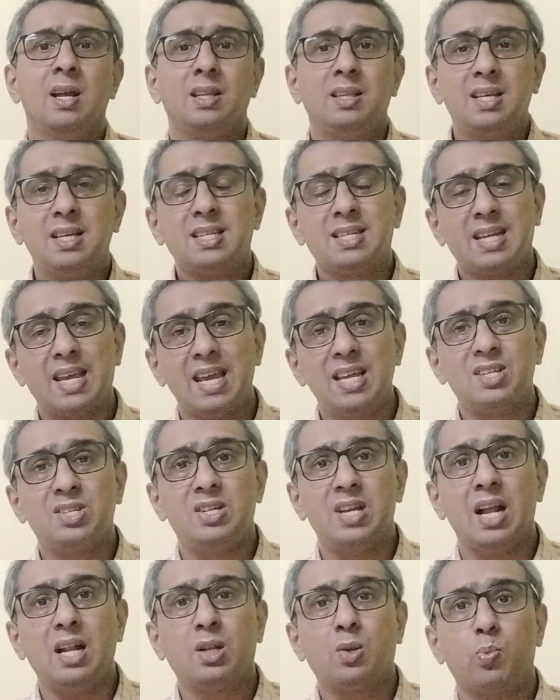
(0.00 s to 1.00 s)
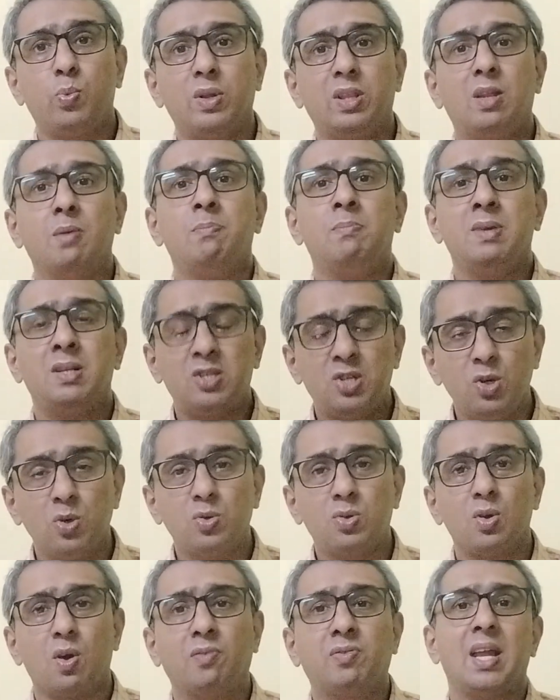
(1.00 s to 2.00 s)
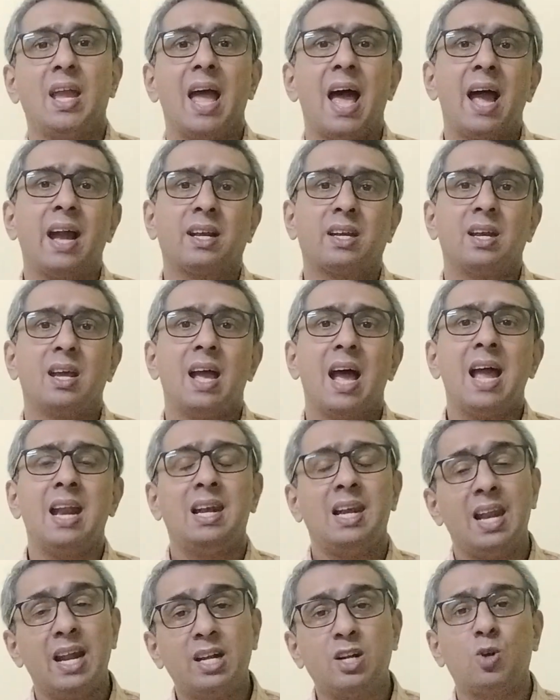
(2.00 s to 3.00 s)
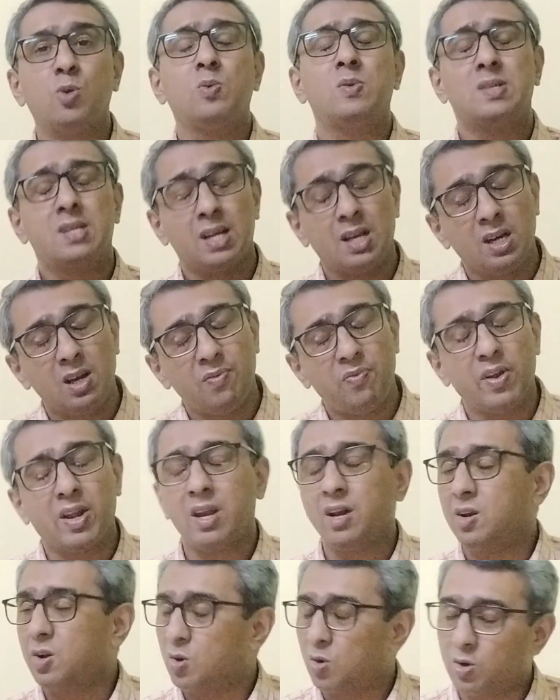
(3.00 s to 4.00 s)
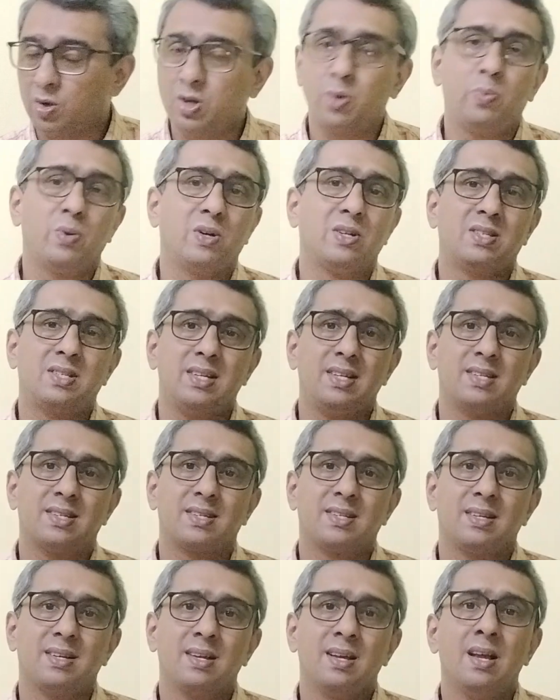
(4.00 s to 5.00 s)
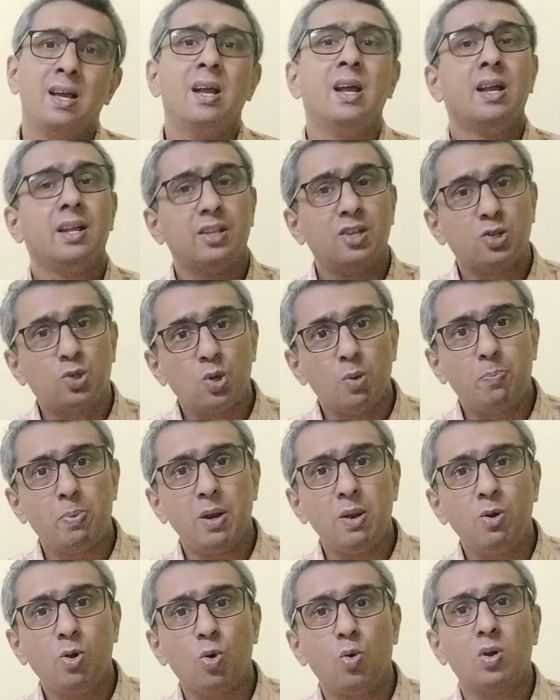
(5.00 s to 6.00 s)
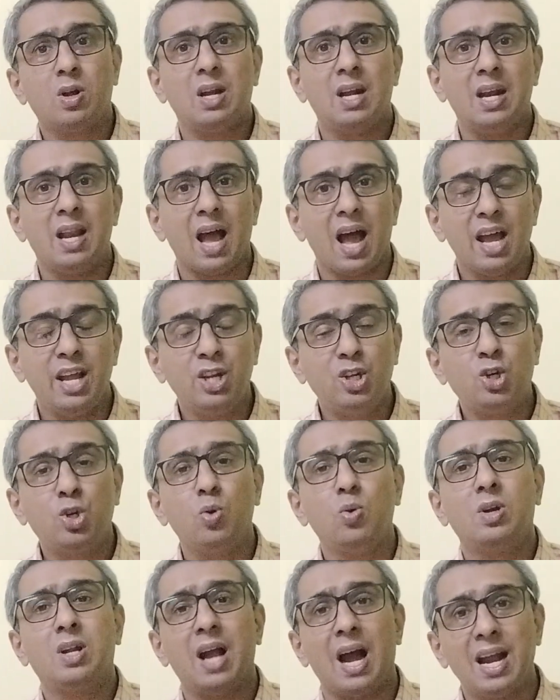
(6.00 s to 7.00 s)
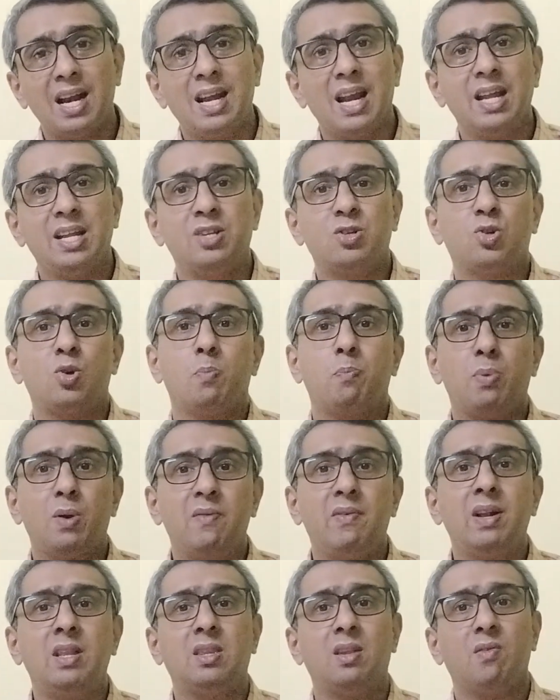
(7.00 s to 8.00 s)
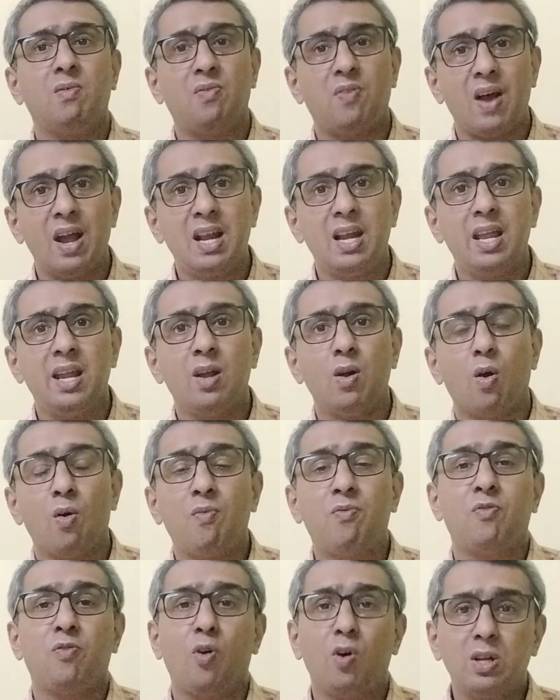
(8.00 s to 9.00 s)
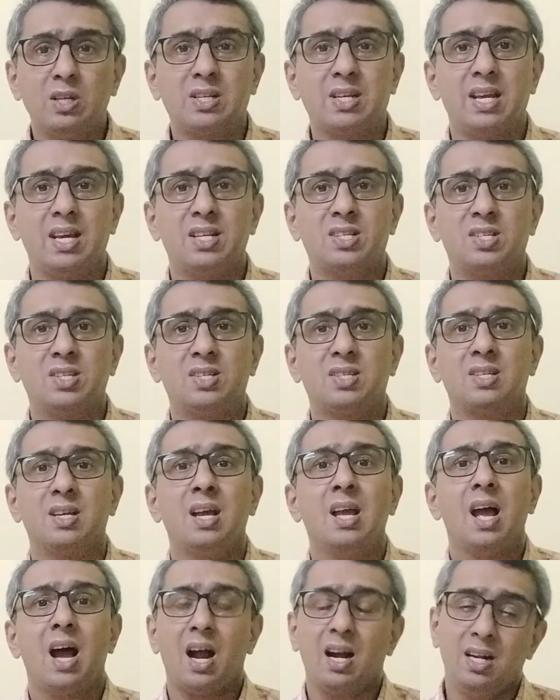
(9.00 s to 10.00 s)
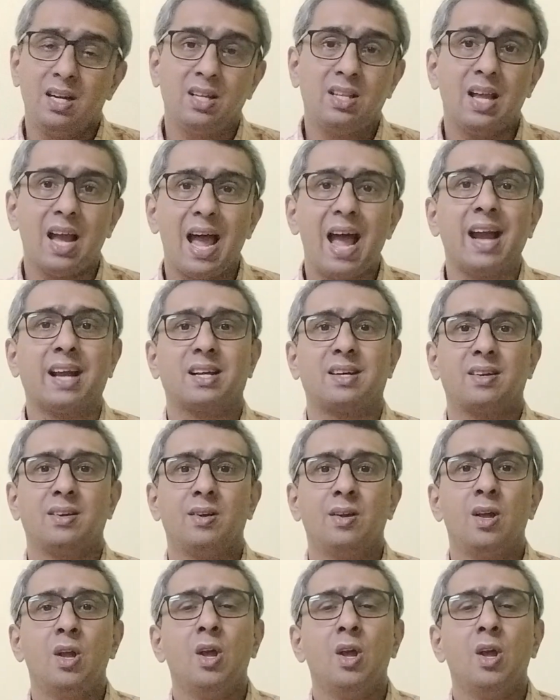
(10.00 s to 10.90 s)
This case dealt with the misuse of the Act and led to significant controversies. The Supreme Court issued guidelines to prevent the filing of false cases under the Act,